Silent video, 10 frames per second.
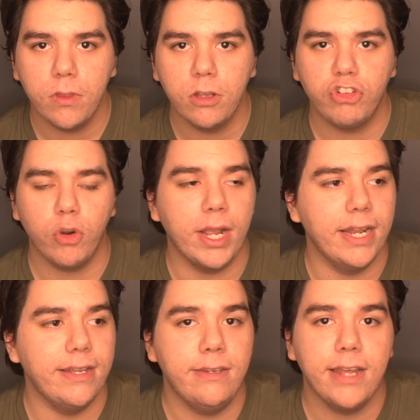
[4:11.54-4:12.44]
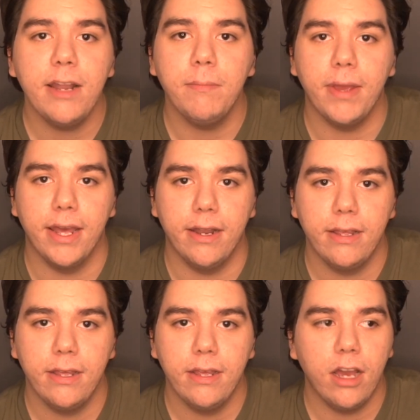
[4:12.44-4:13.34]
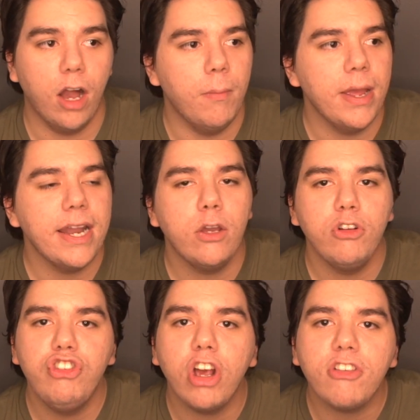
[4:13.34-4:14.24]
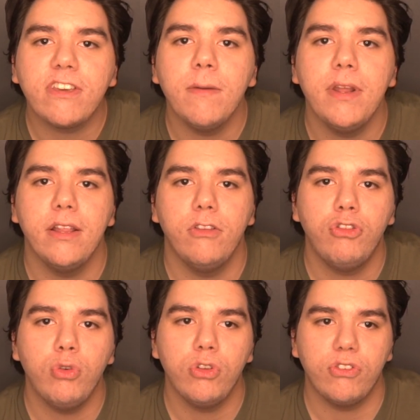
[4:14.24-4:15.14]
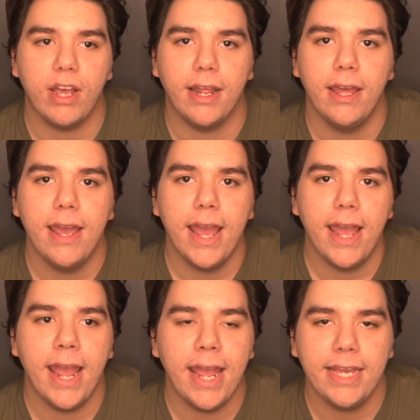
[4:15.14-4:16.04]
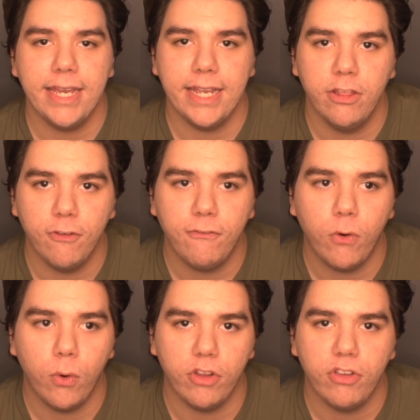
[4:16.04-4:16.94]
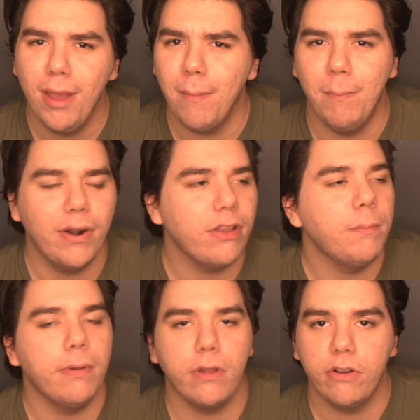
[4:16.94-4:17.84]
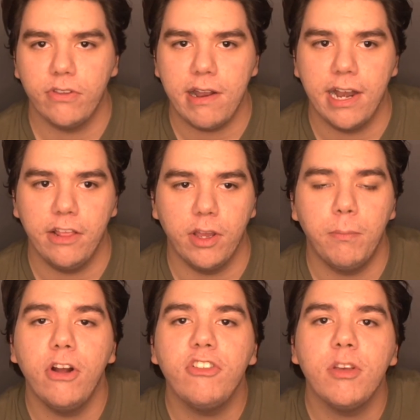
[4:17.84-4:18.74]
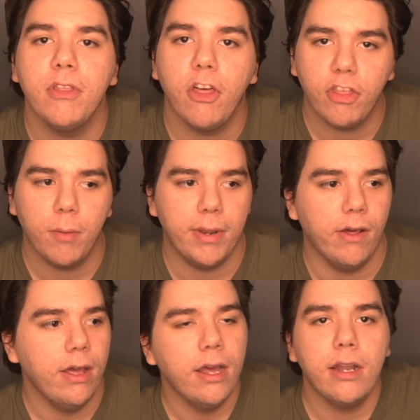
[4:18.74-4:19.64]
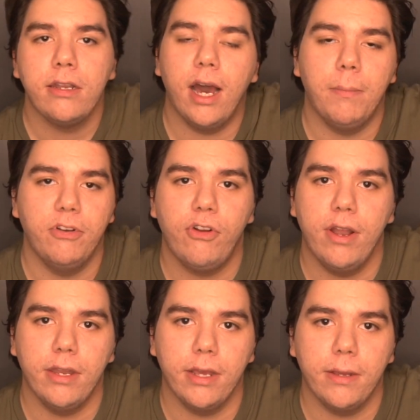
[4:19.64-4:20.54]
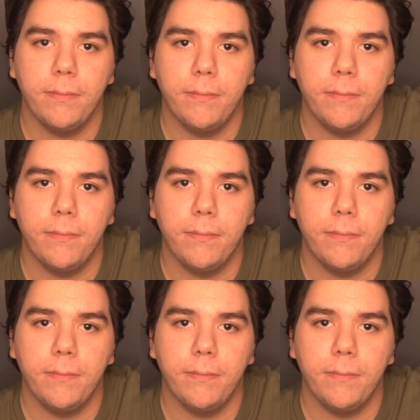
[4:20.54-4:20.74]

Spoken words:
showing a dead man. A man who just committed suicide hanging in the forest, barely blurs out anything, puts him in the thumbnail, top of trending.